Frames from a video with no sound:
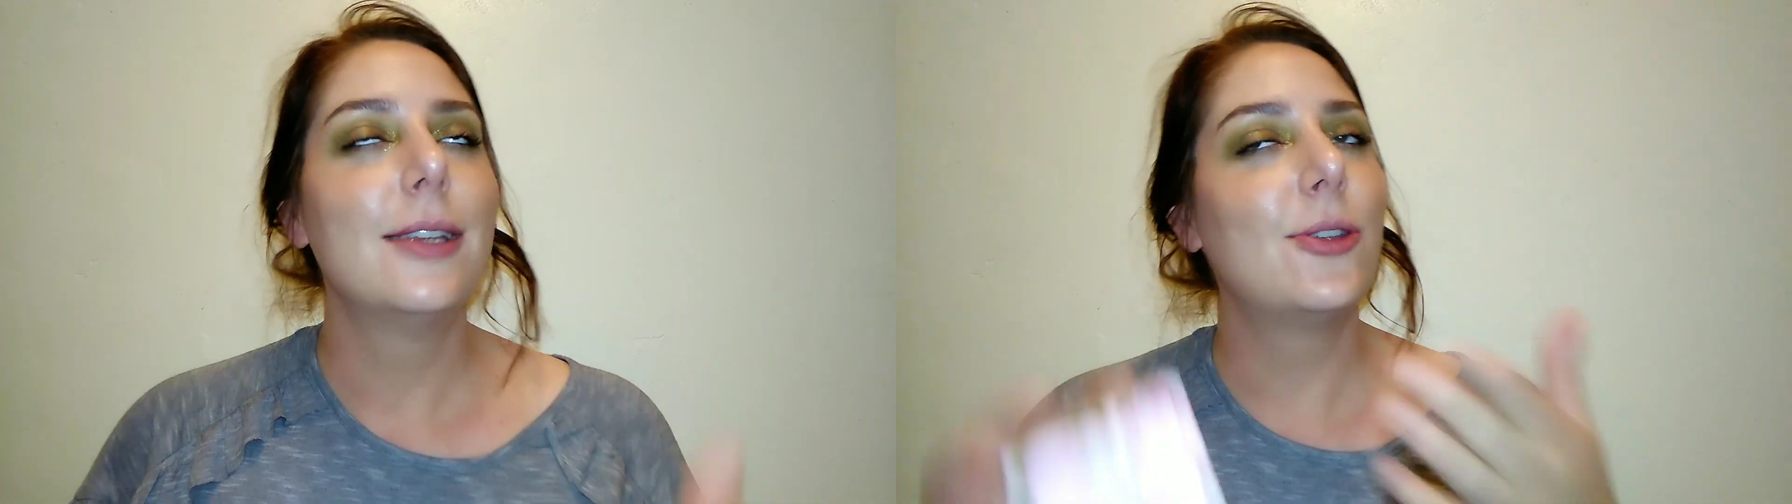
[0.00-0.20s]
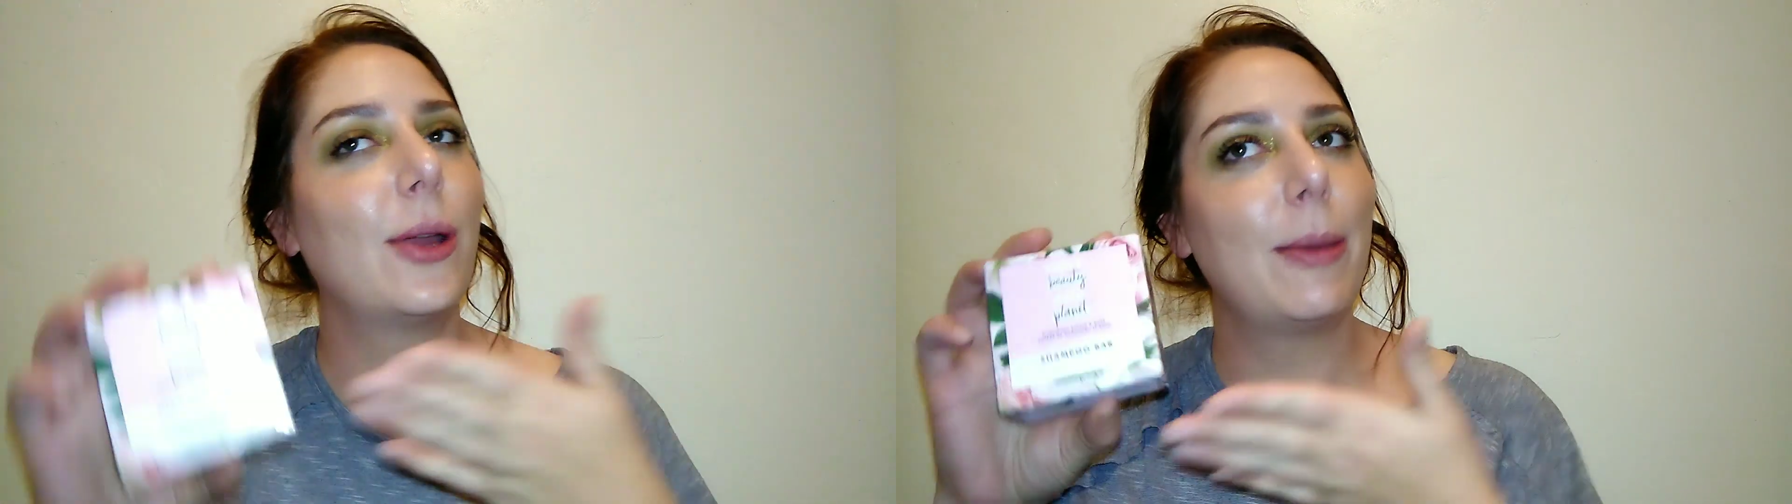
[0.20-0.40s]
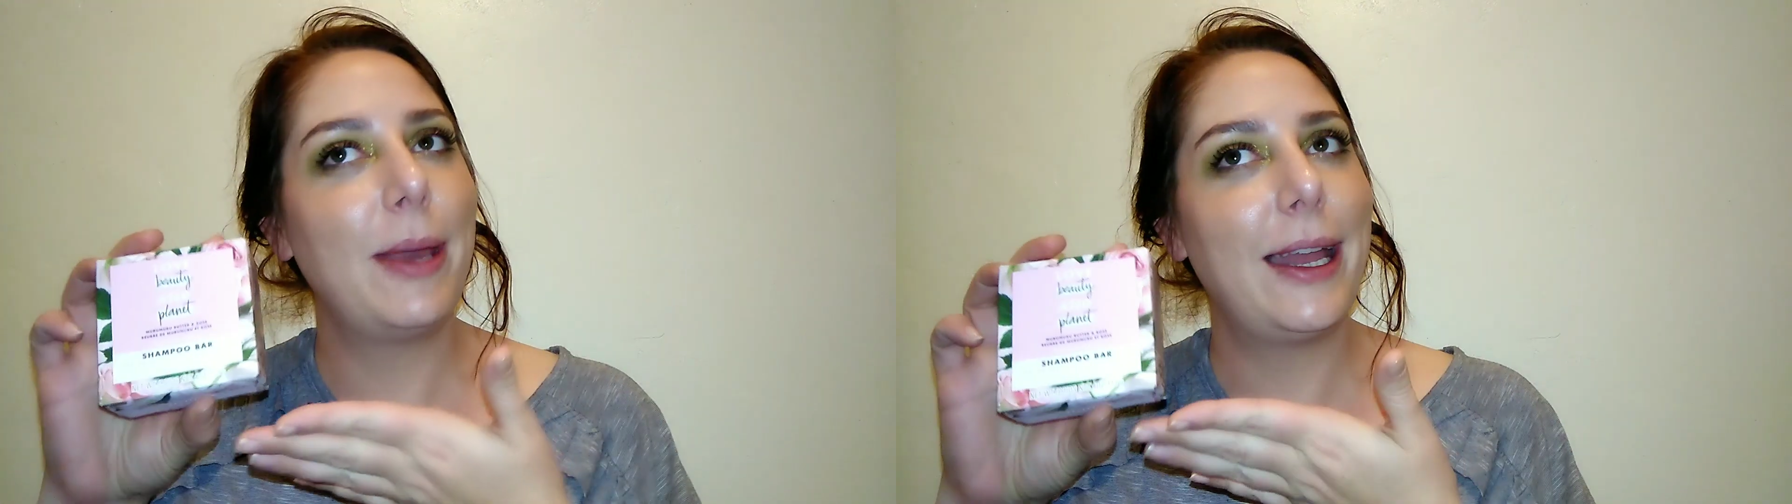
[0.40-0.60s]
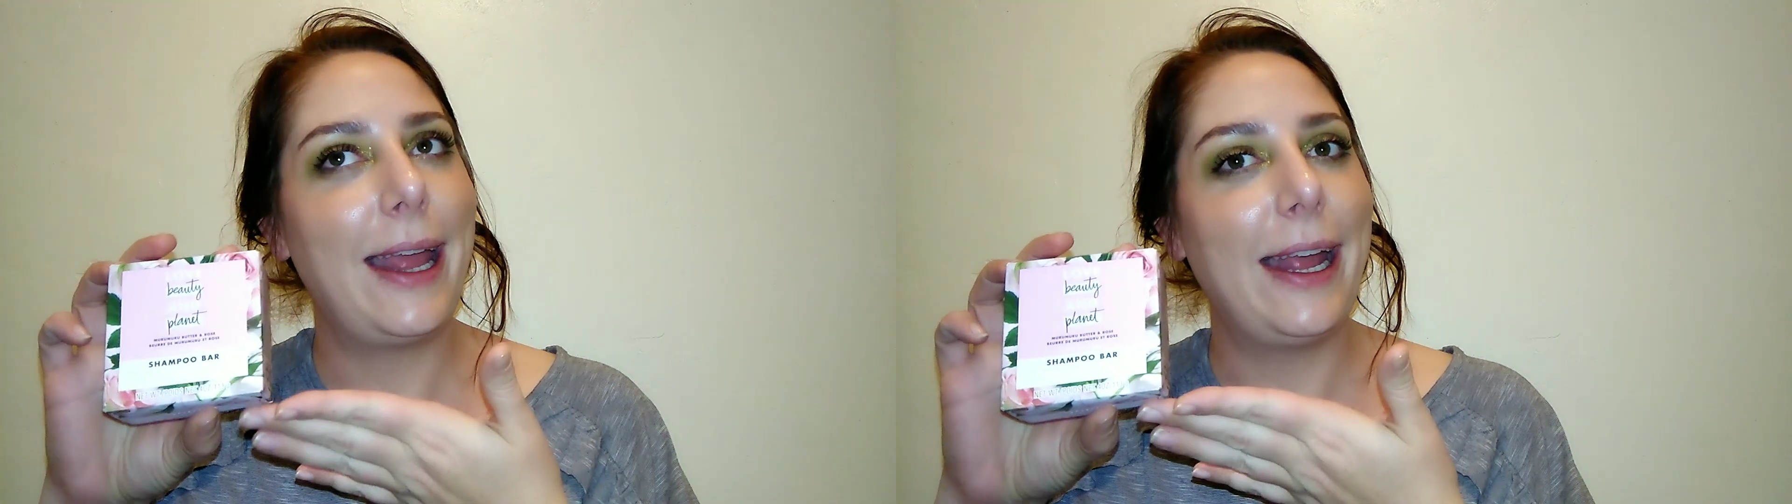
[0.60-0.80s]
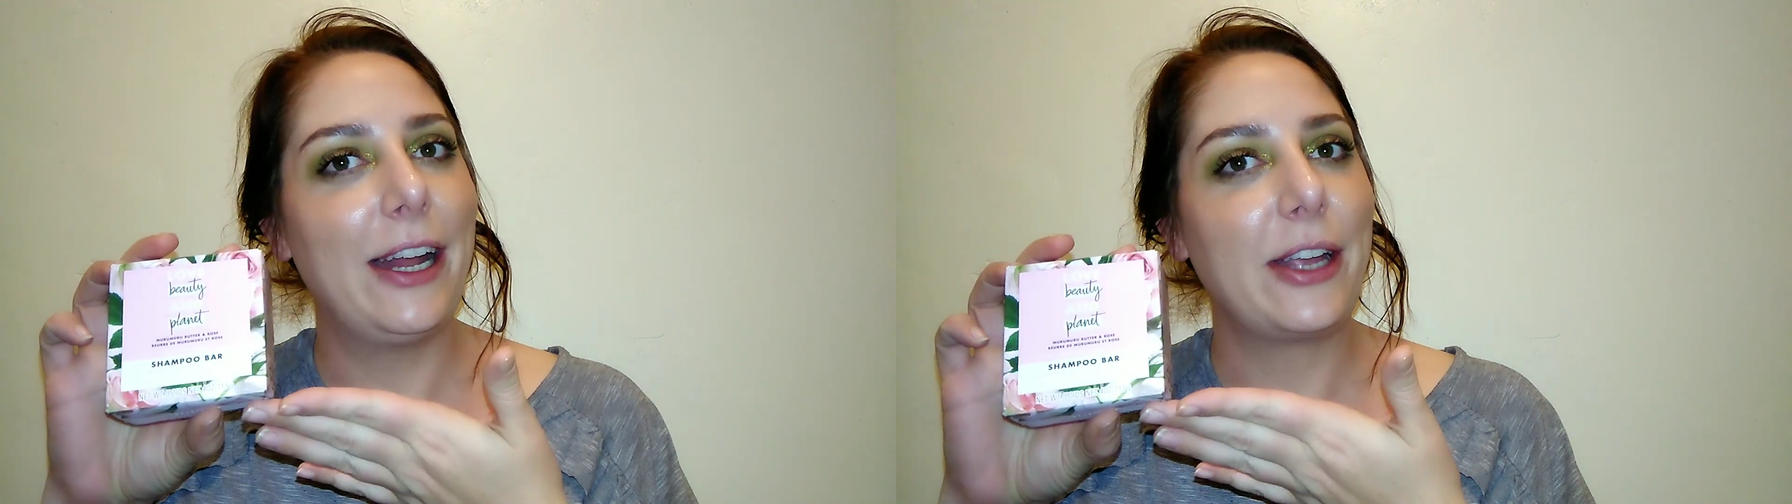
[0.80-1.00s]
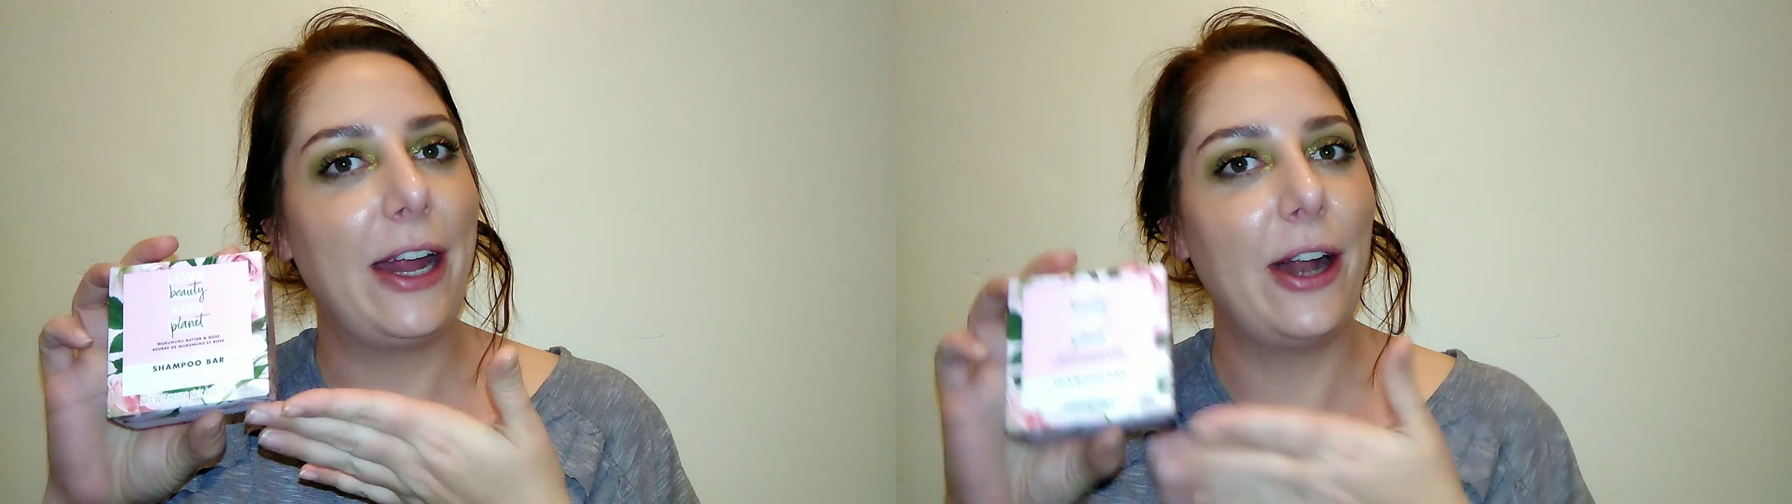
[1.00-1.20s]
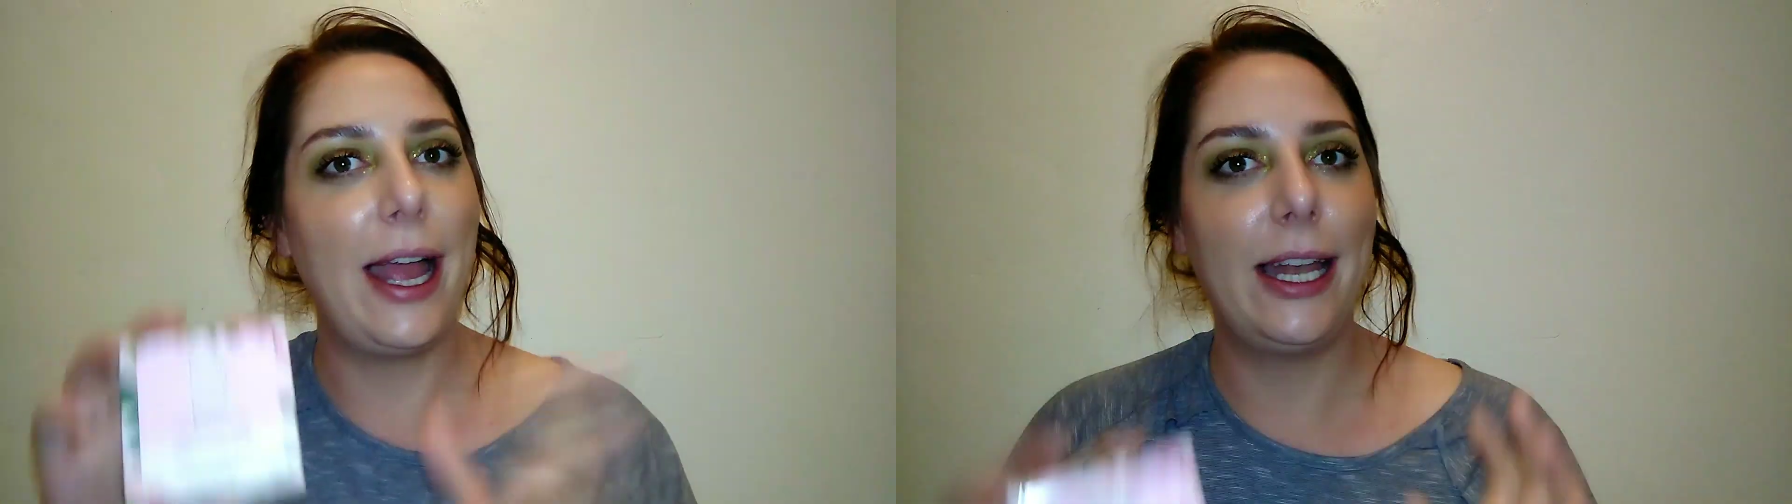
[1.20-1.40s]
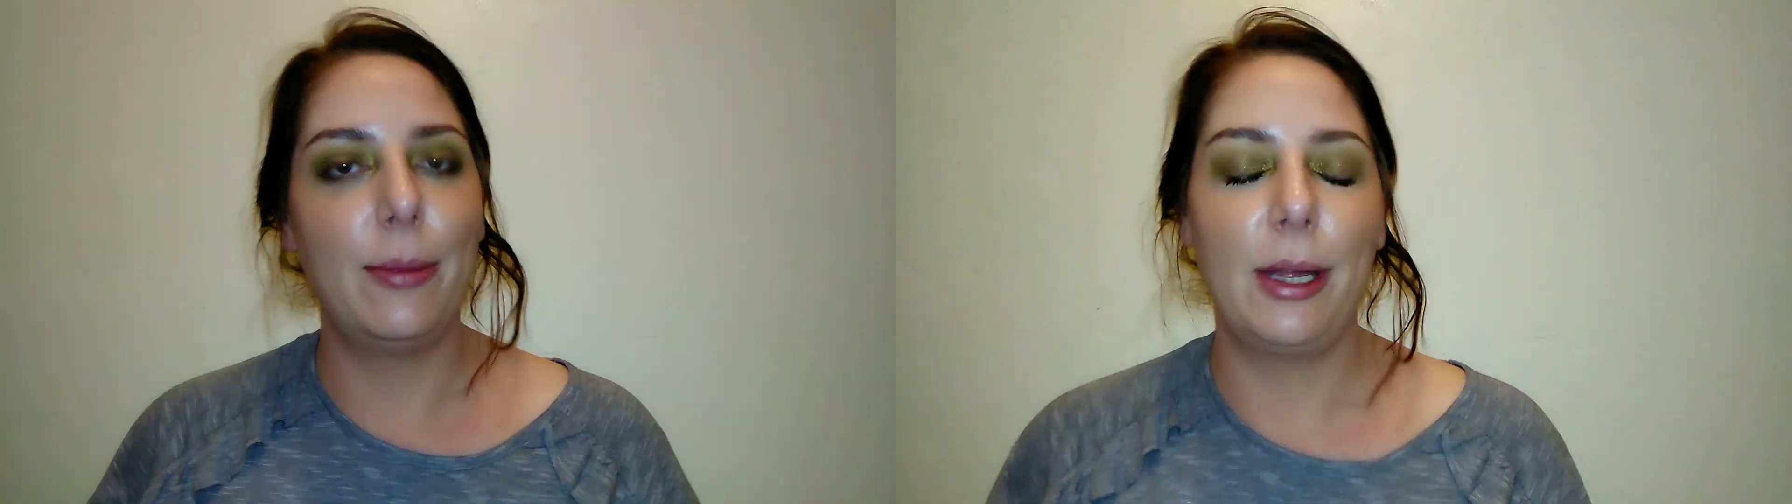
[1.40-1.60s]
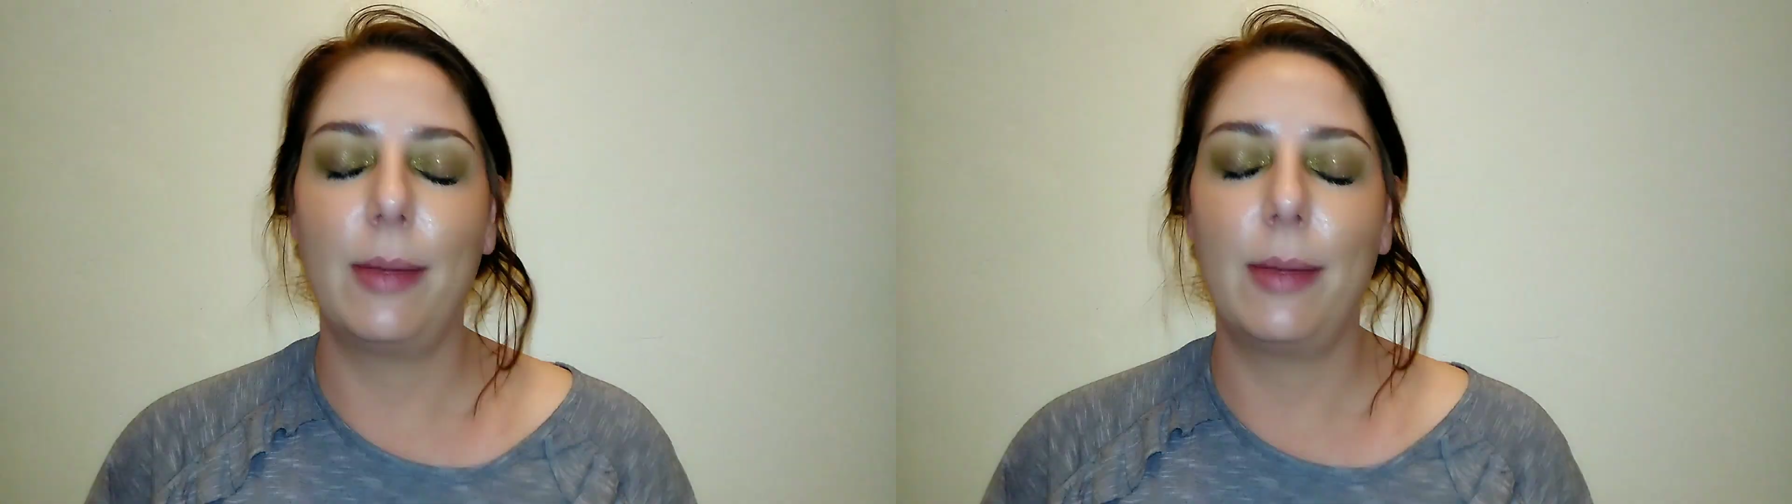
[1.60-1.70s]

So it can be a hair care item,